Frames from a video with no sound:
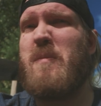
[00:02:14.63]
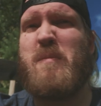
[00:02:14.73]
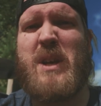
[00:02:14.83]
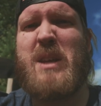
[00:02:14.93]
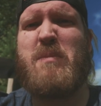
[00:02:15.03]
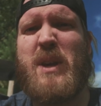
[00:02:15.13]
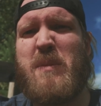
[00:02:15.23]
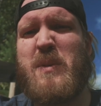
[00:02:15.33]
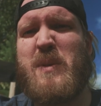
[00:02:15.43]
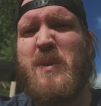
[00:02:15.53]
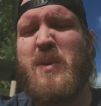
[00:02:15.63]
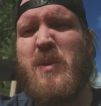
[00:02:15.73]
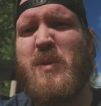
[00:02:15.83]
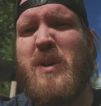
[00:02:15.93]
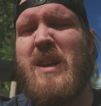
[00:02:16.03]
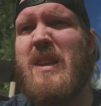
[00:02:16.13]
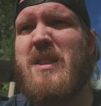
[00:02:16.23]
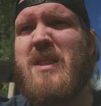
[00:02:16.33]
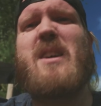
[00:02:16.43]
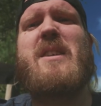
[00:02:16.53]
many people who
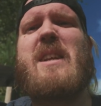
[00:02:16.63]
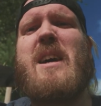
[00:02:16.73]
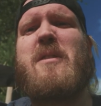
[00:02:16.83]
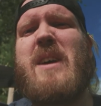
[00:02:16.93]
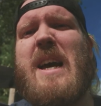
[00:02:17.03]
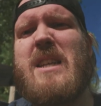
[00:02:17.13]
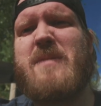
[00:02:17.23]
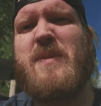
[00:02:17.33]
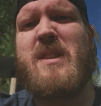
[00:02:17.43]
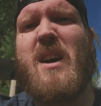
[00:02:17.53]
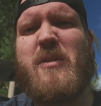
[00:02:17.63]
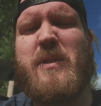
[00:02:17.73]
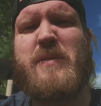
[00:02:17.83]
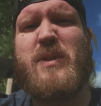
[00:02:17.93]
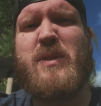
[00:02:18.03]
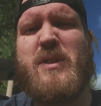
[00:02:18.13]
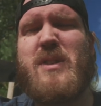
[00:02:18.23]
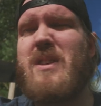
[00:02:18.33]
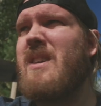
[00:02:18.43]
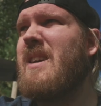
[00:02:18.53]
started out as
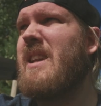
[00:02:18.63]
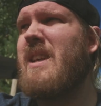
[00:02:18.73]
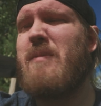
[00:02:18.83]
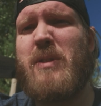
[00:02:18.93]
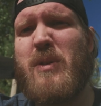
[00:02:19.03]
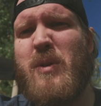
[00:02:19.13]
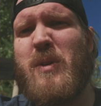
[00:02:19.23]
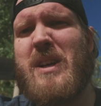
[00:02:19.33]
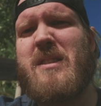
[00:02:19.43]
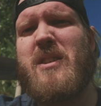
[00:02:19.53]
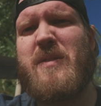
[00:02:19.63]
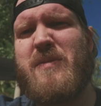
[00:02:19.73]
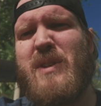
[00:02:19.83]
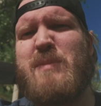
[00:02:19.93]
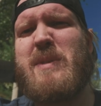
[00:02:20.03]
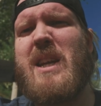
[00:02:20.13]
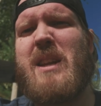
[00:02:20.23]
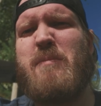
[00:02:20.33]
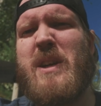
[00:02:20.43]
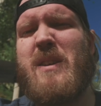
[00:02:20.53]
photographers, and even though I started filming
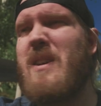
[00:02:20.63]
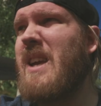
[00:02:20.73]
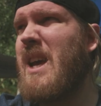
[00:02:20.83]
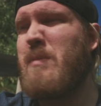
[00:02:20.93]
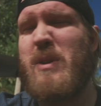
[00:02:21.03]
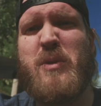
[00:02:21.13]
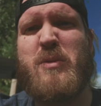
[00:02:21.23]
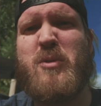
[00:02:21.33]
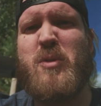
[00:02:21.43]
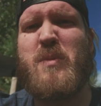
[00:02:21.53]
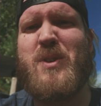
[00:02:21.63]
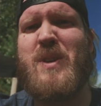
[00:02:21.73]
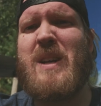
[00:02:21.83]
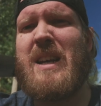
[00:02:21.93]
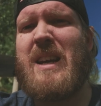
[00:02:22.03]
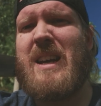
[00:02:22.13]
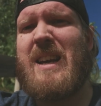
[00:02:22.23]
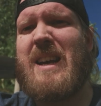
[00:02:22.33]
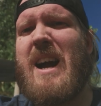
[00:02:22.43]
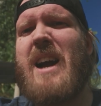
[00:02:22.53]
and became a YouTuber,
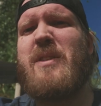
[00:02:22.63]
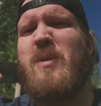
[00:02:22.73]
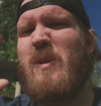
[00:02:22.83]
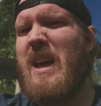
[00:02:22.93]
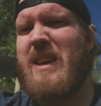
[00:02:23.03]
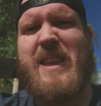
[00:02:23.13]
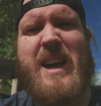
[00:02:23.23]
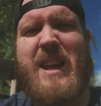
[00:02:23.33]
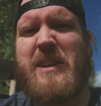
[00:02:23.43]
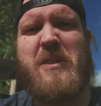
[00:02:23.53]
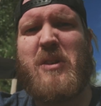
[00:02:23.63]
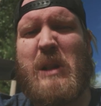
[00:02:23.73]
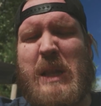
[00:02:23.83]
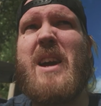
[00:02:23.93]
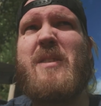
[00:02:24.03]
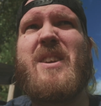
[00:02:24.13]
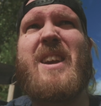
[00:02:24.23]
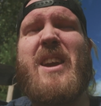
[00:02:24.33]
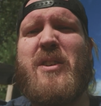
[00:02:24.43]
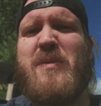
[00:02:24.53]
I don't like that at all. I don't
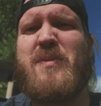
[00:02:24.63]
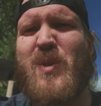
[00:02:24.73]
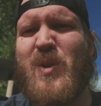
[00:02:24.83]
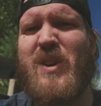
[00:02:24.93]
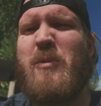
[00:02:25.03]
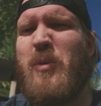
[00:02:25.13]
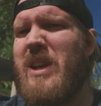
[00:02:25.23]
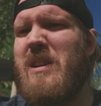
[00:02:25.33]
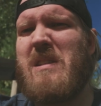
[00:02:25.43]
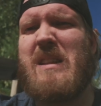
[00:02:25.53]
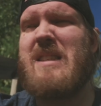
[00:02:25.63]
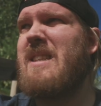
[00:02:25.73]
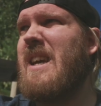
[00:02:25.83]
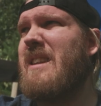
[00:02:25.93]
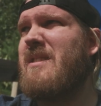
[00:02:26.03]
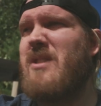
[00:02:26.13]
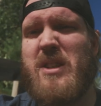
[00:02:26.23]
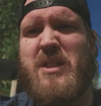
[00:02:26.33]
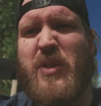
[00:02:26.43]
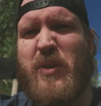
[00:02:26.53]
care for reels and
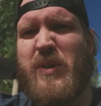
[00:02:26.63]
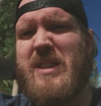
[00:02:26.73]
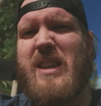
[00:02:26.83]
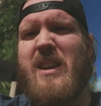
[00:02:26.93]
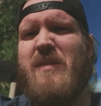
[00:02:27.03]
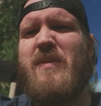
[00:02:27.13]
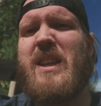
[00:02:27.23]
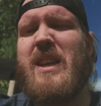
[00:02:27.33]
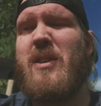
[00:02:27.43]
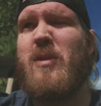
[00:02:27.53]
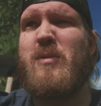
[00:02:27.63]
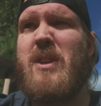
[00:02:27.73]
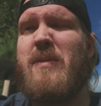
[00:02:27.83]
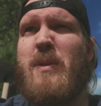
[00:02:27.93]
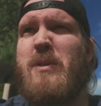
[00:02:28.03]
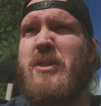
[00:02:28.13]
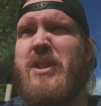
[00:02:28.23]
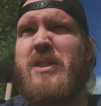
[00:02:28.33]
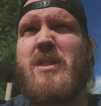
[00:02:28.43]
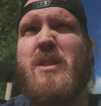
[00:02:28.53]
just 30-second videos. If I want to
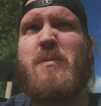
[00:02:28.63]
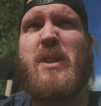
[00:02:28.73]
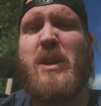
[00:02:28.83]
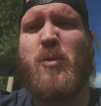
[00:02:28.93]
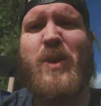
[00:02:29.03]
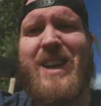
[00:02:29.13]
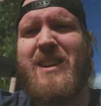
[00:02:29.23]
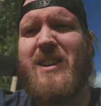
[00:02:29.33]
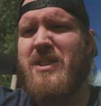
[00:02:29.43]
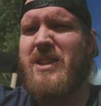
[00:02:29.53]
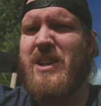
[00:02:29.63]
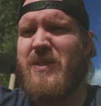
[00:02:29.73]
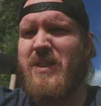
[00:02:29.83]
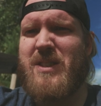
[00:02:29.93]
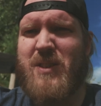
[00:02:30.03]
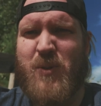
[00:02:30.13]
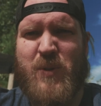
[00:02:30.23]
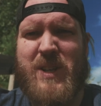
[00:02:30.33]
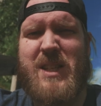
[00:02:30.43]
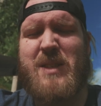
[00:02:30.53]
share something quick, I share the
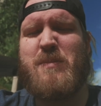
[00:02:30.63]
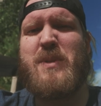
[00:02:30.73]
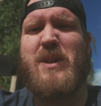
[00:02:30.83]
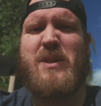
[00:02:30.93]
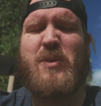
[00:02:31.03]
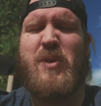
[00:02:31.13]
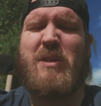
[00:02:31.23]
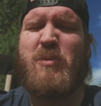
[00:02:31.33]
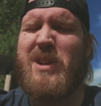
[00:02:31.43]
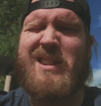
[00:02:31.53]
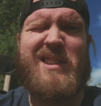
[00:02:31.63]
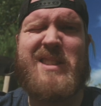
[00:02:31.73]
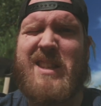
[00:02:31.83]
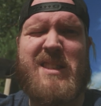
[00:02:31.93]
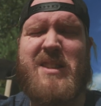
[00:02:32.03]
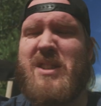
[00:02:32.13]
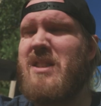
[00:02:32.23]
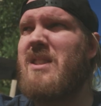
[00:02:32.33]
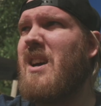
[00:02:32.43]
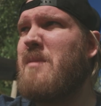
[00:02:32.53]
stories, but doing reels is
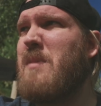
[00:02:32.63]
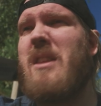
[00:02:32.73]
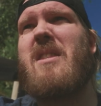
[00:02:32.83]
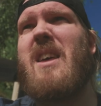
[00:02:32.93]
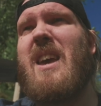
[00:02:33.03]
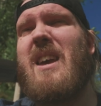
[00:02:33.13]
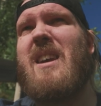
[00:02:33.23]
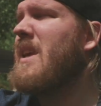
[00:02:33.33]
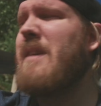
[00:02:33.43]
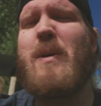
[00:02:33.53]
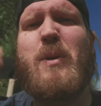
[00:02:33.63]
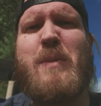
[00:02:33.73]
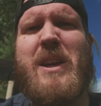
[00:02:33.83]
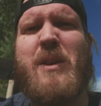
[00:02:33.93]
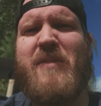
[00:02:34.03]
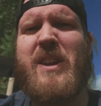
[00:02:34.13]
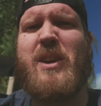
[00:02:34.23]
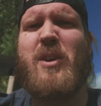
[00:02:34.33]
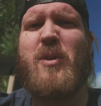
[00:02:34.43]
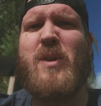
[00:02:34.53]
just not my thing. If I want to make a
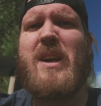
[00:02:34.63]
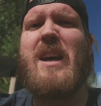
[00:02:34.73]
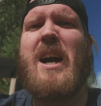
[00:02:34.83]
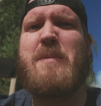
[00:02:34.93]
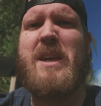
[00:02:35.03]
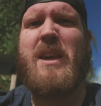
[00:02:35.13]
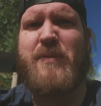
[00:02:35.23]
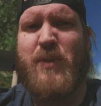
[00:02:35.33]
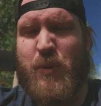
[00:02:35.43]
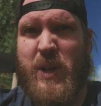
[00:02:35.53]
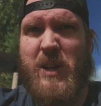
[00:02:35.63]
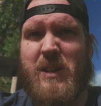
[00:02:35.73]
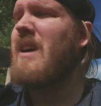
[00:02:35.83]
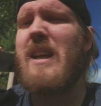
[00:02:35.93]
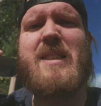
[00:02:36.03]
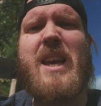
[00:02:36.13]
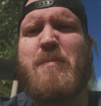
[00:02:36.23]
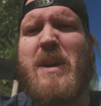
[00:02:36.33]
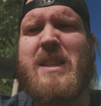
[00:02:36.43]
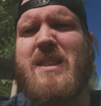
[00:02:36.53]
video, I make it for real. I
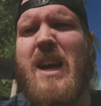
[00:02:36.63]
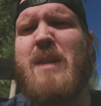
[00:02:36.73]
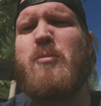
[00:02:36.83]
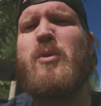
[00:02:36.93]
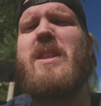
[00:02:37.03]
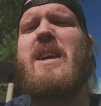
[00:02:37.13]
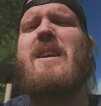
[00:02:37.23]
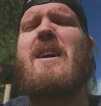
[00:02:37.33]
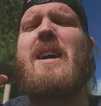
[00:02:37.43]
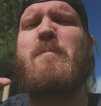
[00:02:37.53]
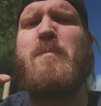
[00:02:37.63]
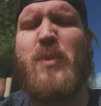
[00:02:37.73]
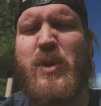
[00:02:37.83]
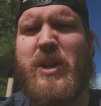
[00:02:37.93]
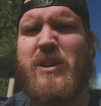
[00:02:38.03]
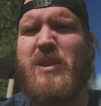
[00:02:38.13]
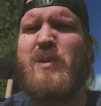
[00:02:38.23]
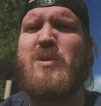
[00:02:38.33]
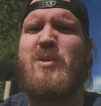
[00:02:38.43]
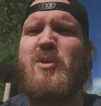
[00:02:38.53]
take my time with it, I put it on
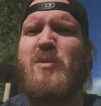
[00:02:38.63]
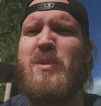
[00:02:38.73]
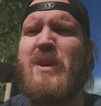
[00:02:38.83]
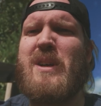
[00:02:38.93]
YouTube